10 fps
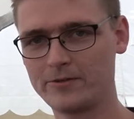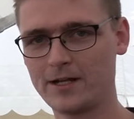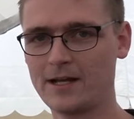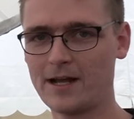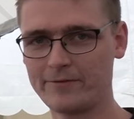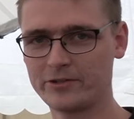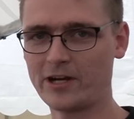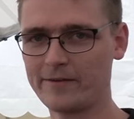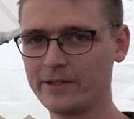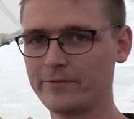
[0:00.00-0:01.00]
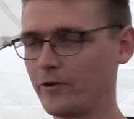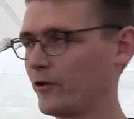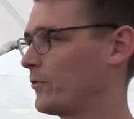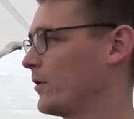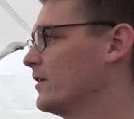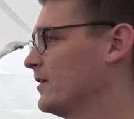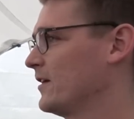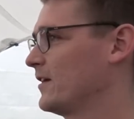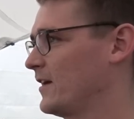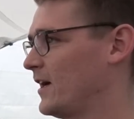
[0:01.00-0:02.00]
uh, after driving the first one,
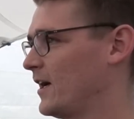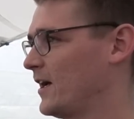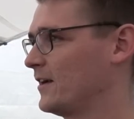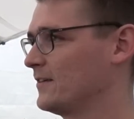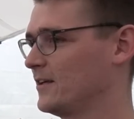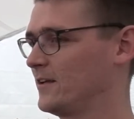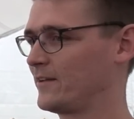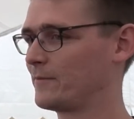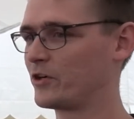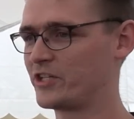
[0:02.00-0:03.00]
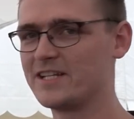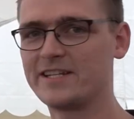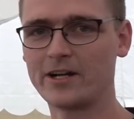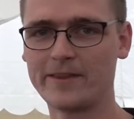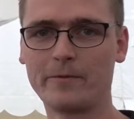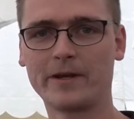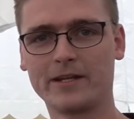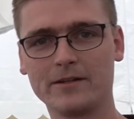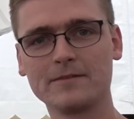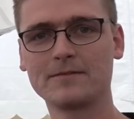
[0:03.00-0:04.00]
uh, they're much easier, and then we
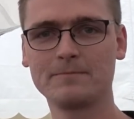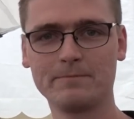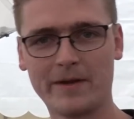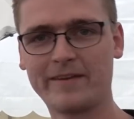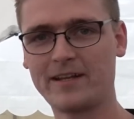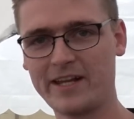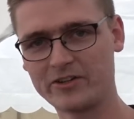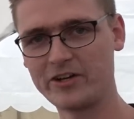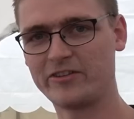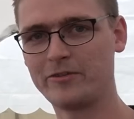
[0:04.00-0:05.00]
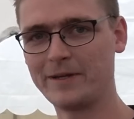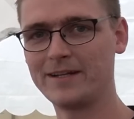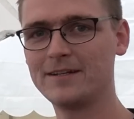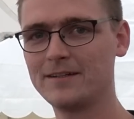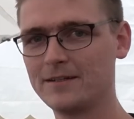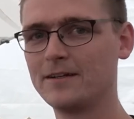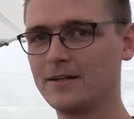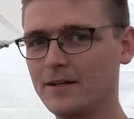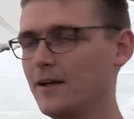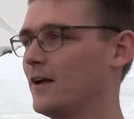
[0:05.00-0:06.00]
can basically increase the speed.
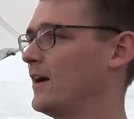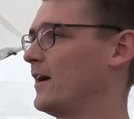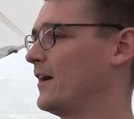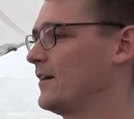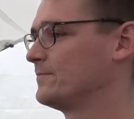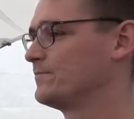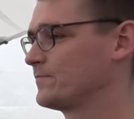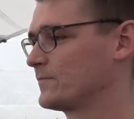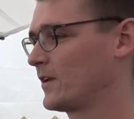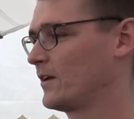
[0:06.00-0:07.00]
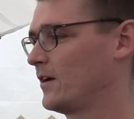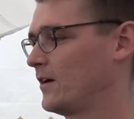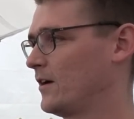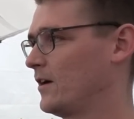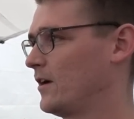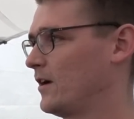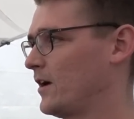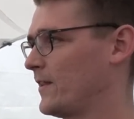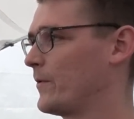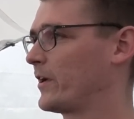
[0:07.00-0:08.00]
Um,
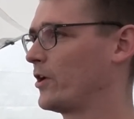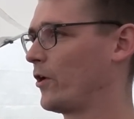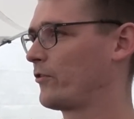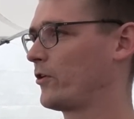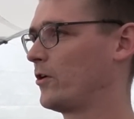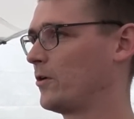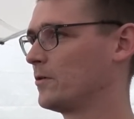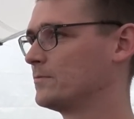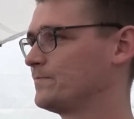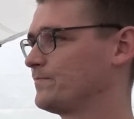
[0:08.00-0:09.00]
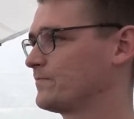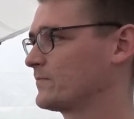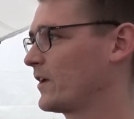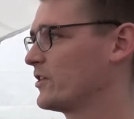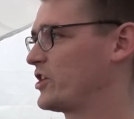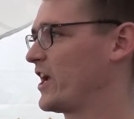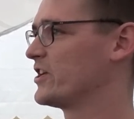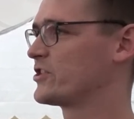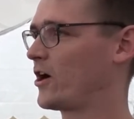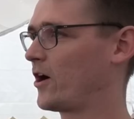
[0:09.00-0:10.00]
and then we can also
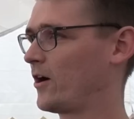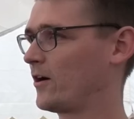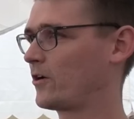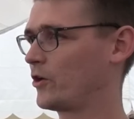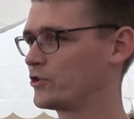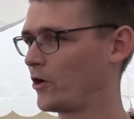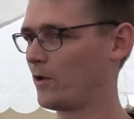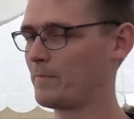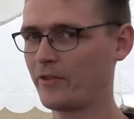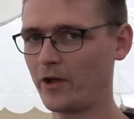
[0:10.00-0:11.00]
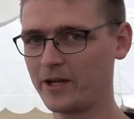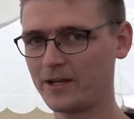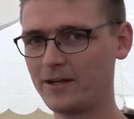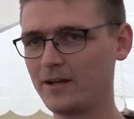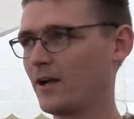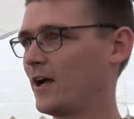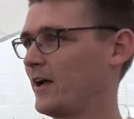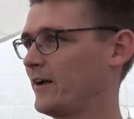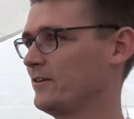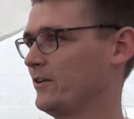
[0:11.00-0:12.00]
change our control methodic.
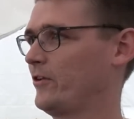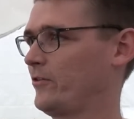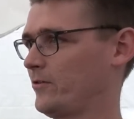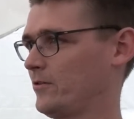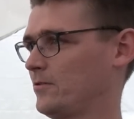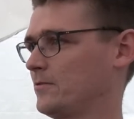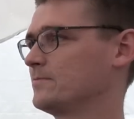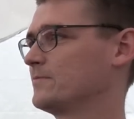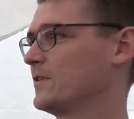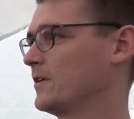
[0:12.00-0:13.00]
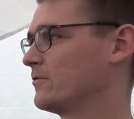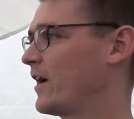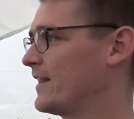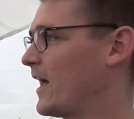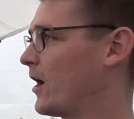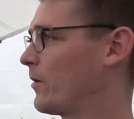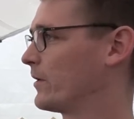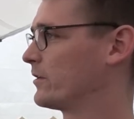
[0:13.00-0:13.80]
Uh, so right now